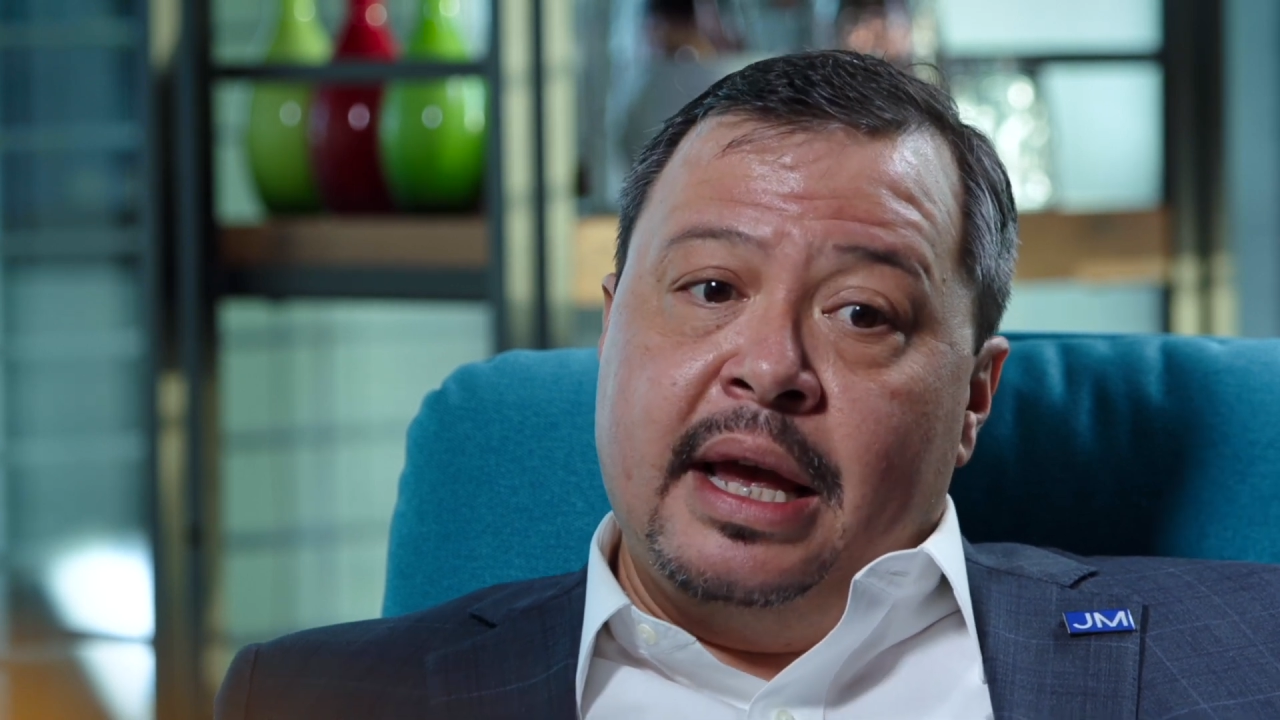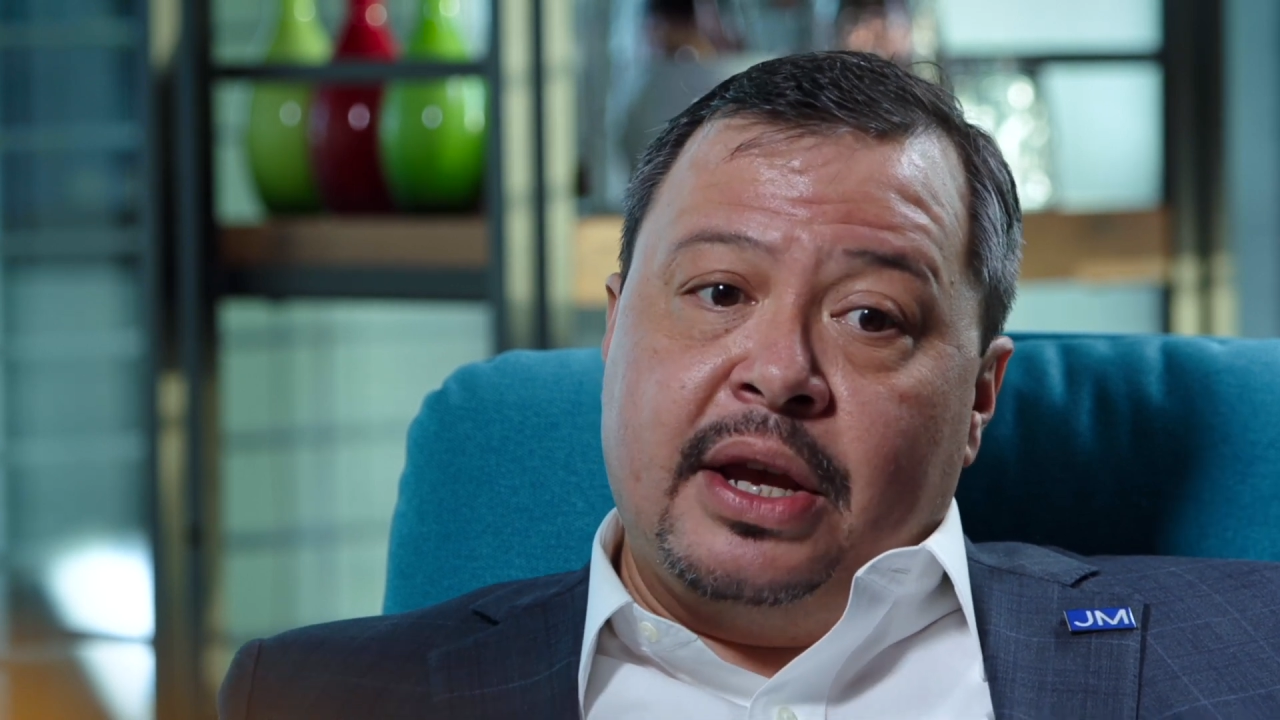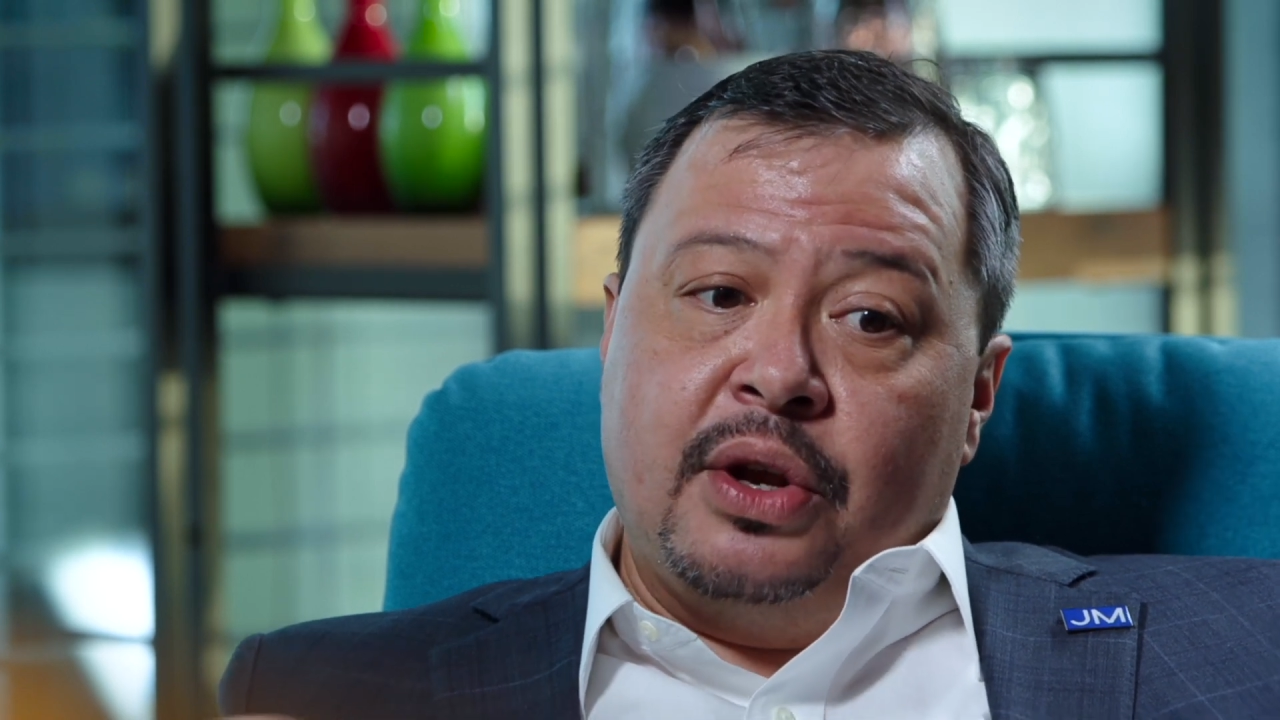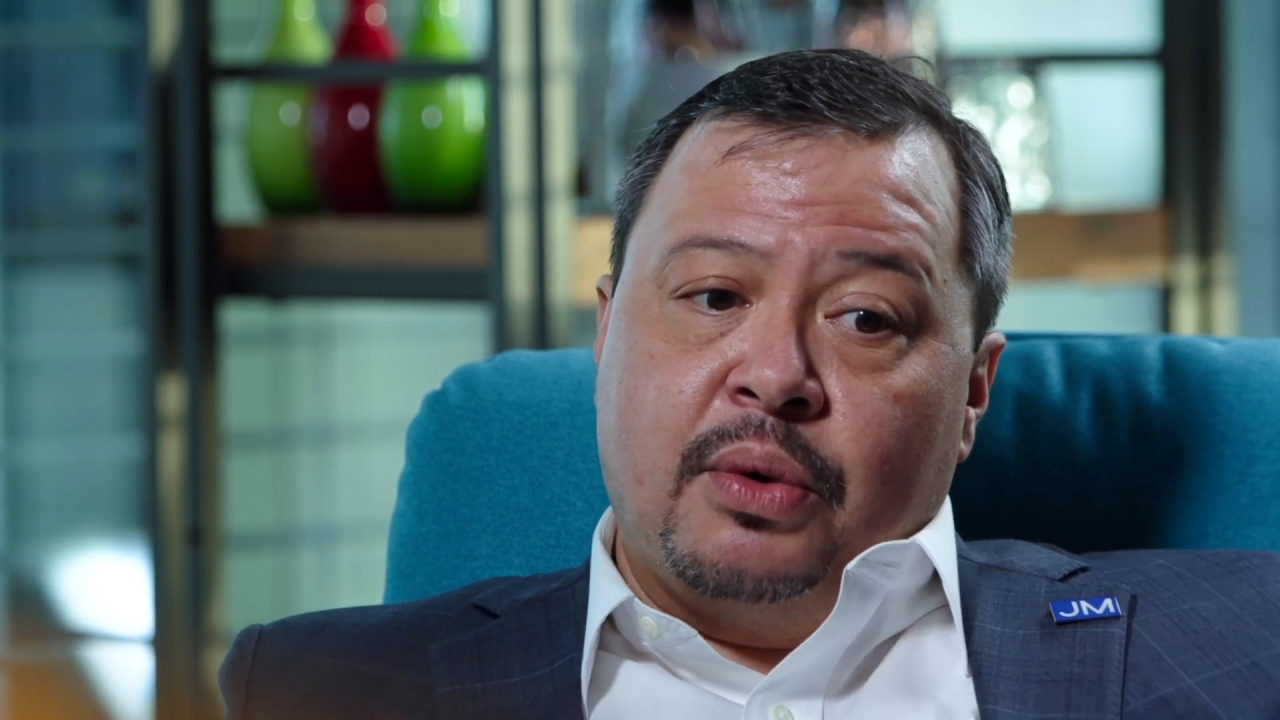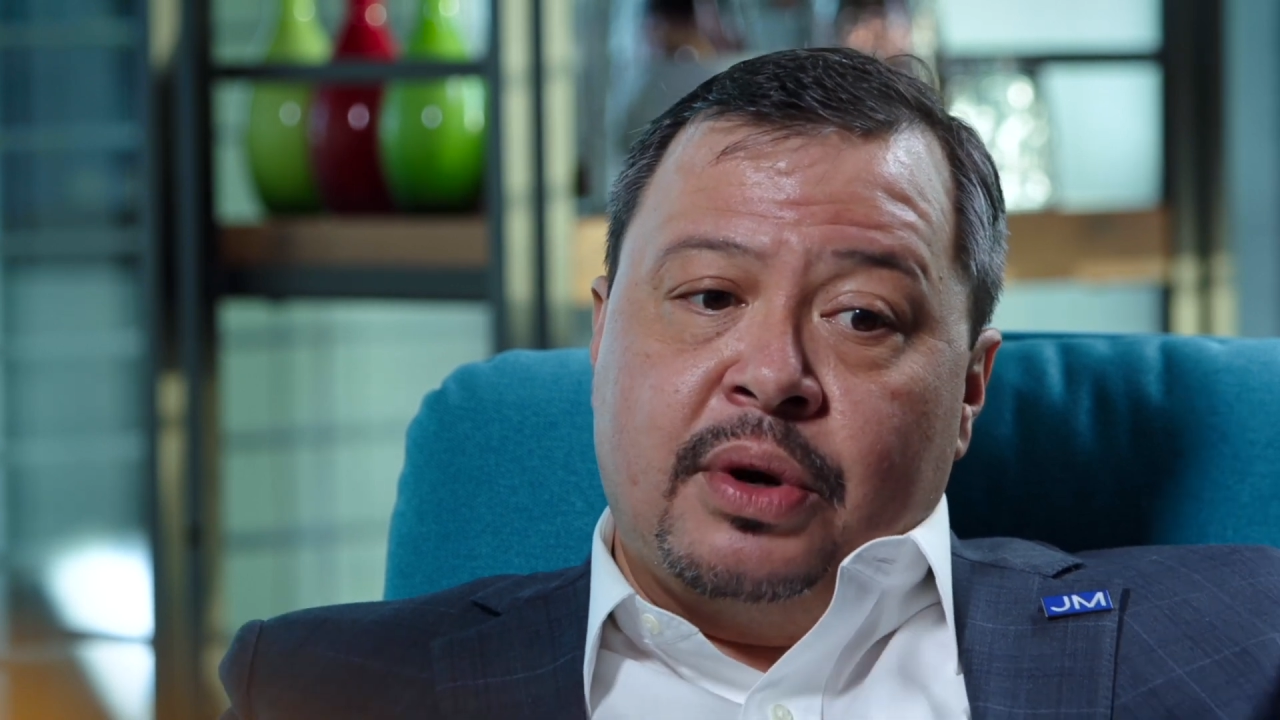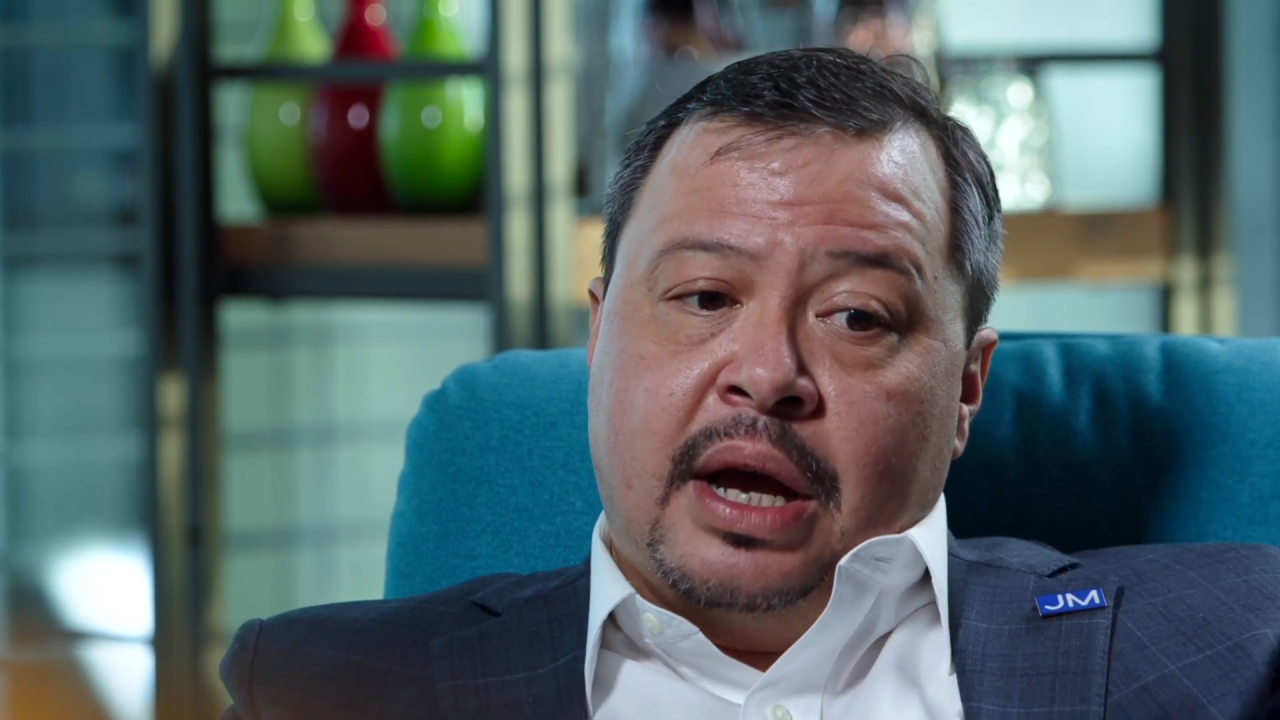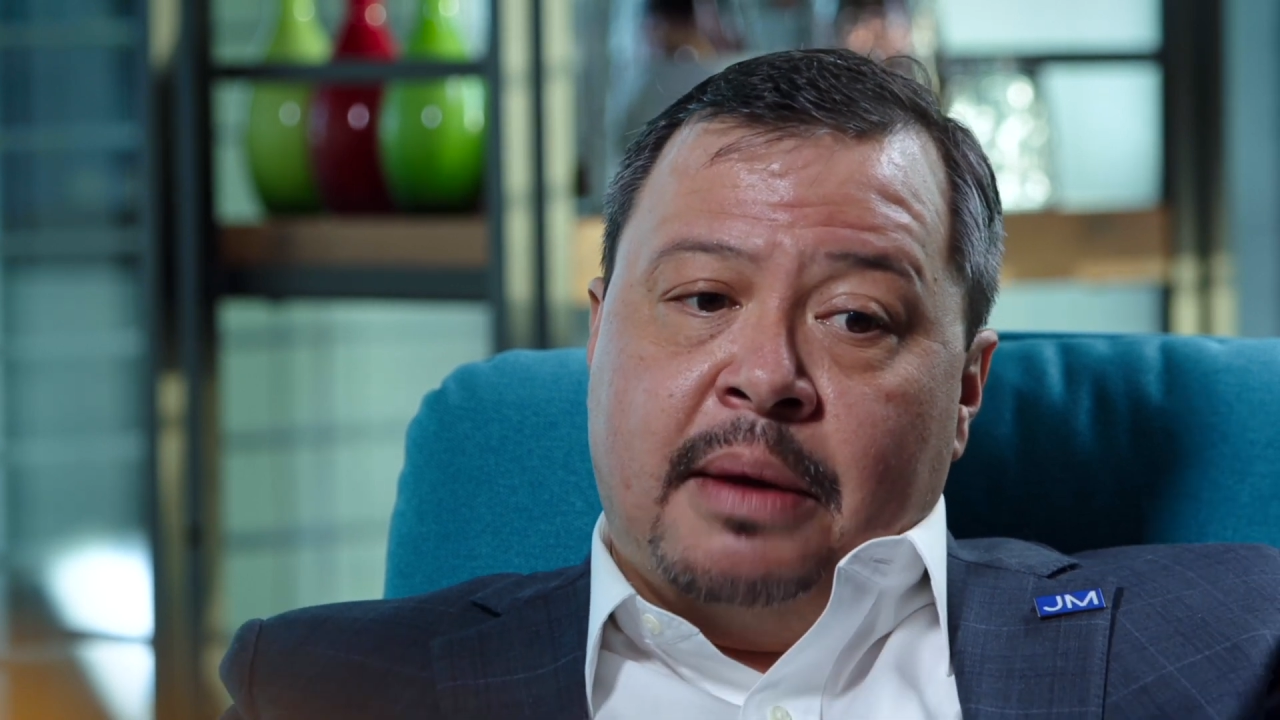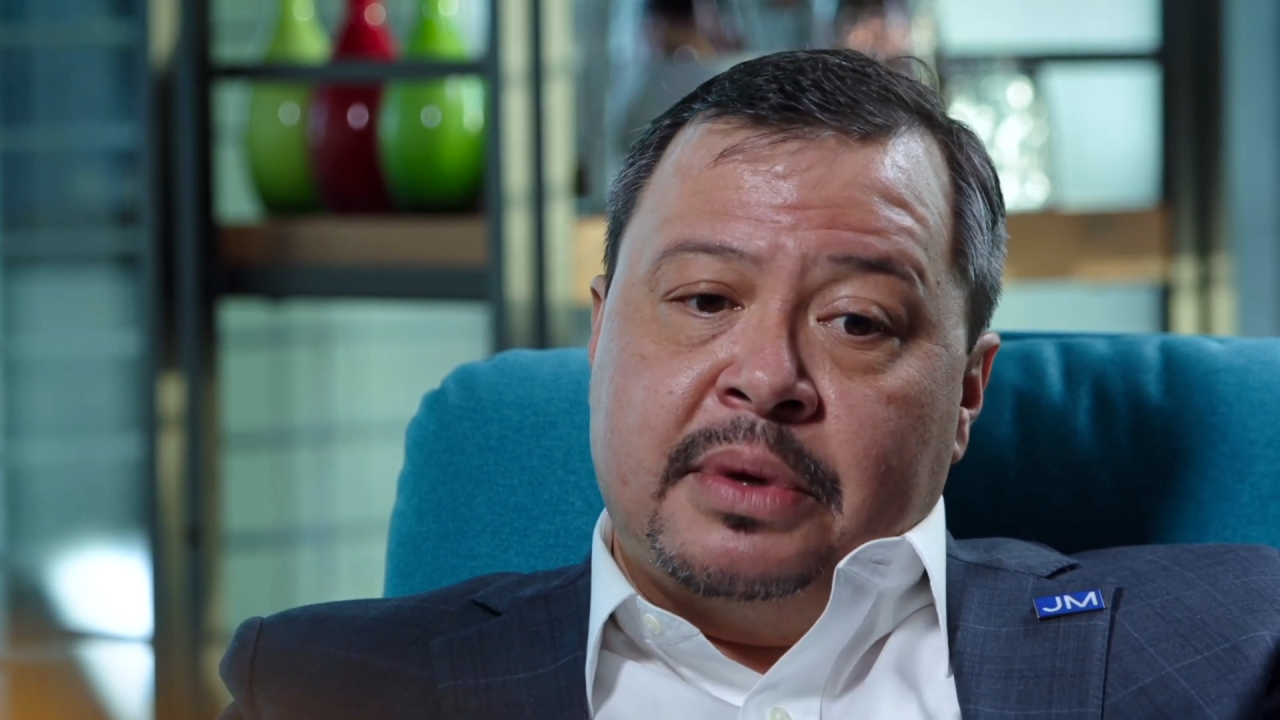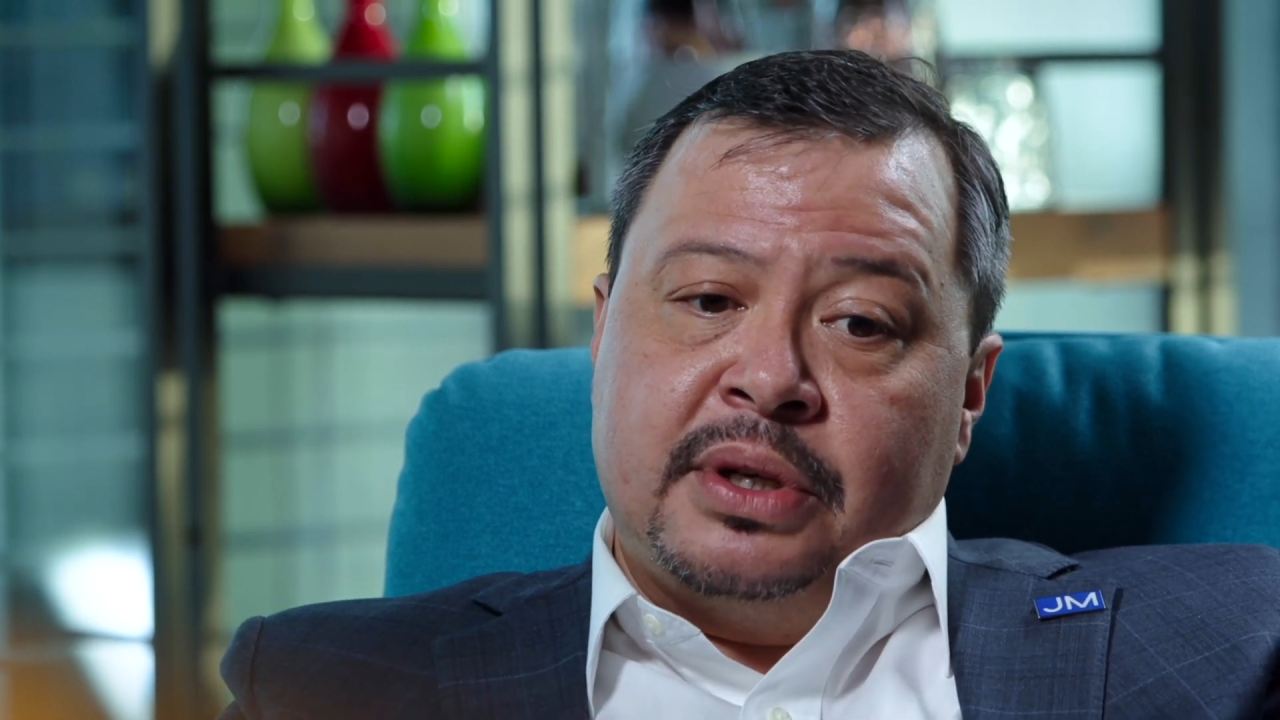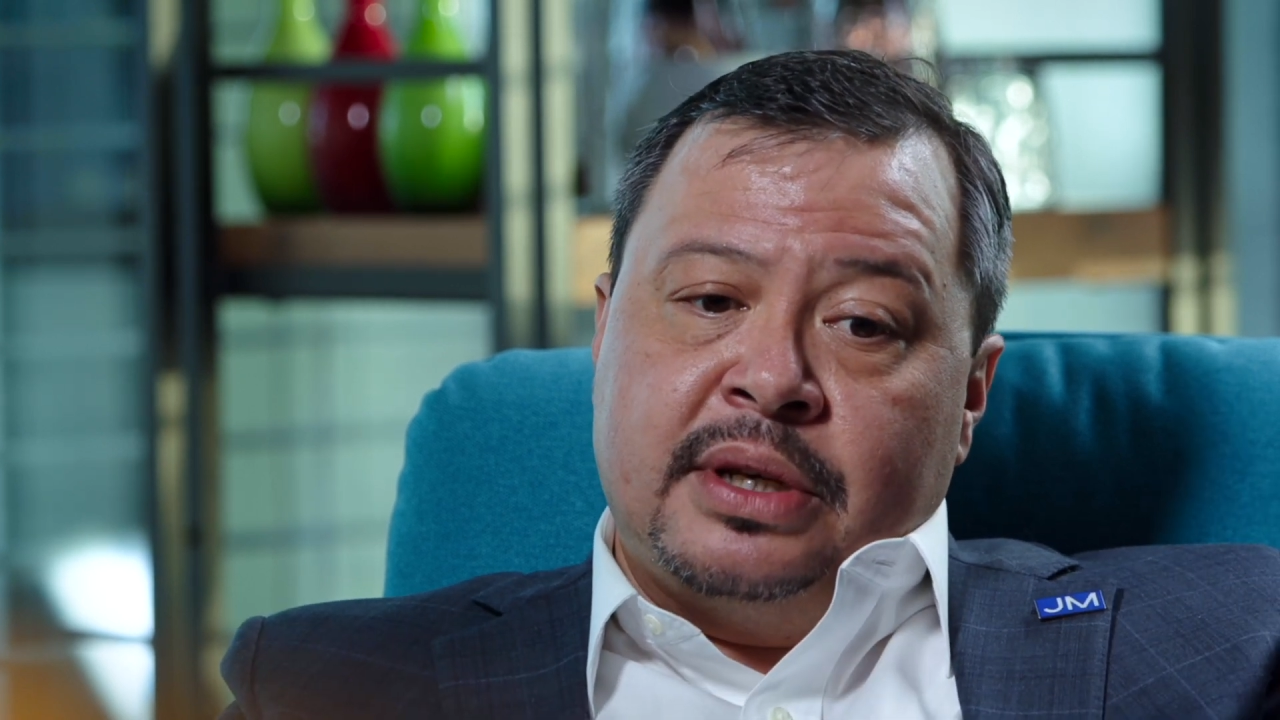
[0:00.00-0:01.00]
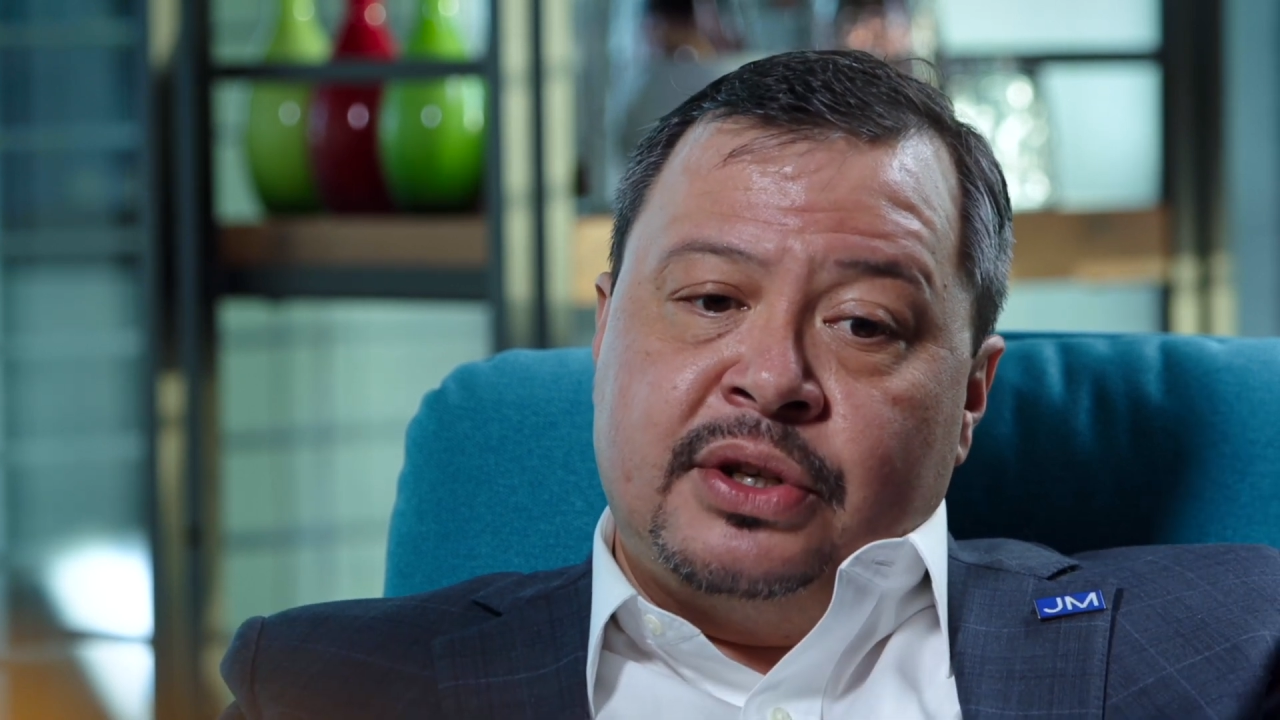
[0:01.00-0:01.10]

you know, um,